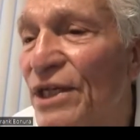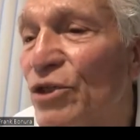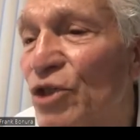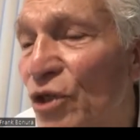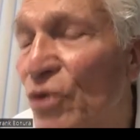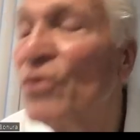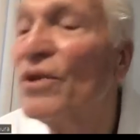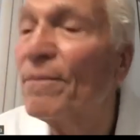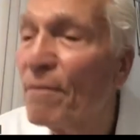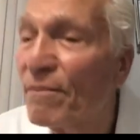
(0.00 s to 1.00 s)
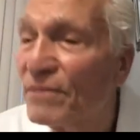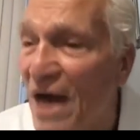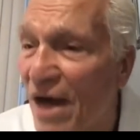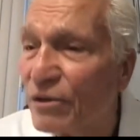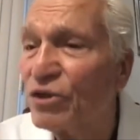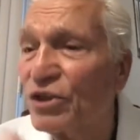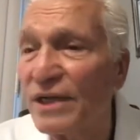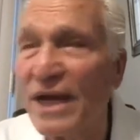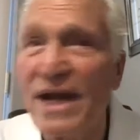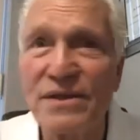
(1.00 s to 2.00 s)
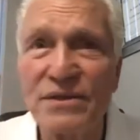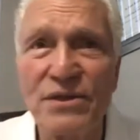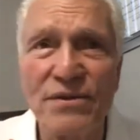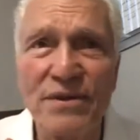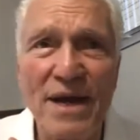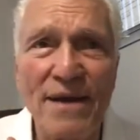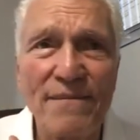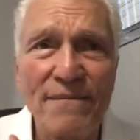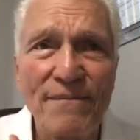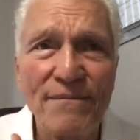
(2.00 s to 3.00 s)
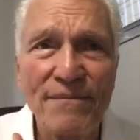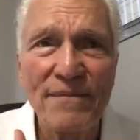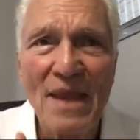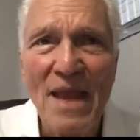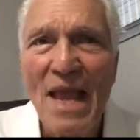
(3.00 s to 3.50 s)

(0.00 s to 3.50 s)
Jew? The doctor should ask you that.